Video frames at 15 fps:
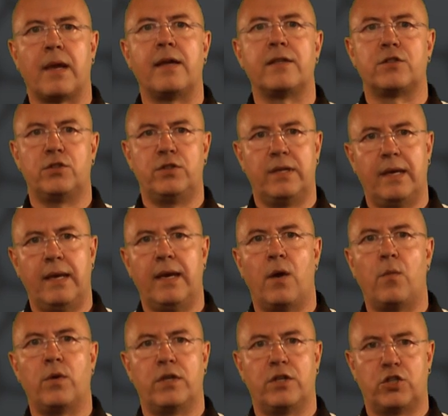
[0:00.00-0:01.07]
and today I
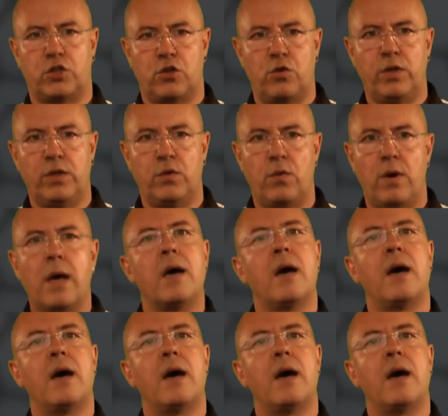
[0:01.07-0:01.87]
want to show you